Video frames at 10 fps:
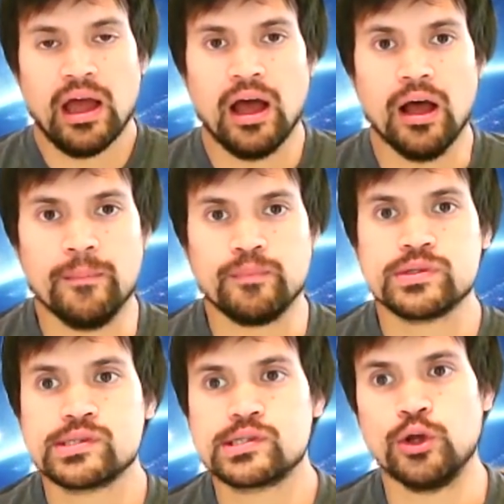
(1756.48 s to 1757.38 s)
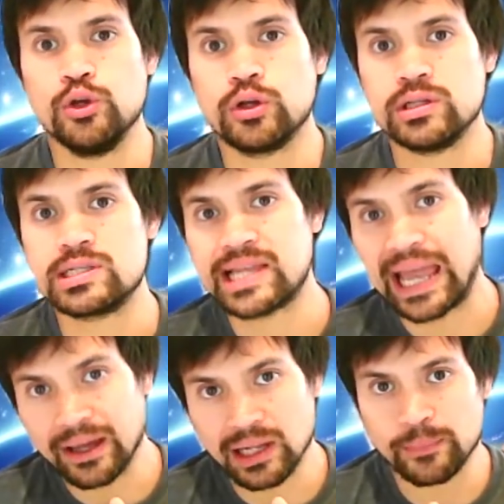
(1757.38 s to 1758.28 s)
Um, so you can
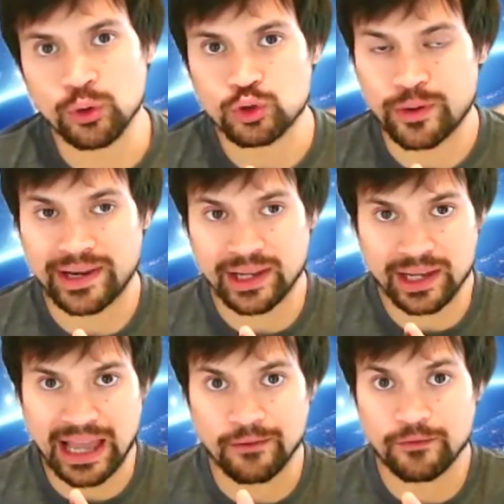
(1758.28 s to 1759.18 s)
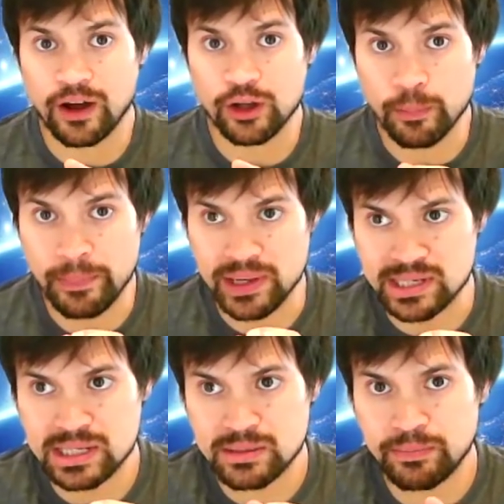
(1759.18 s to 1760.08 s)
scale up your trading account via your
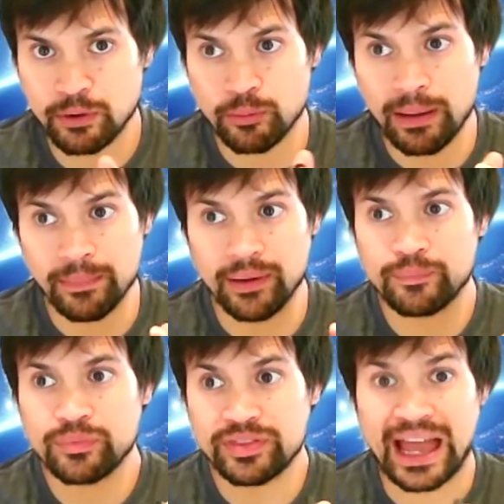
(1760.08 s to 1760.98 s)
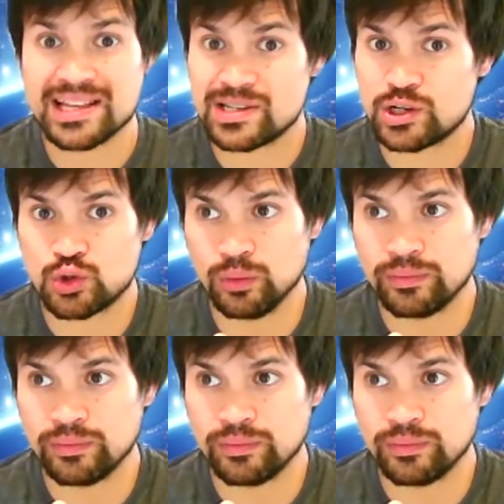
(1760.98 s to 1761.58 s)
business. But remember, that is a short,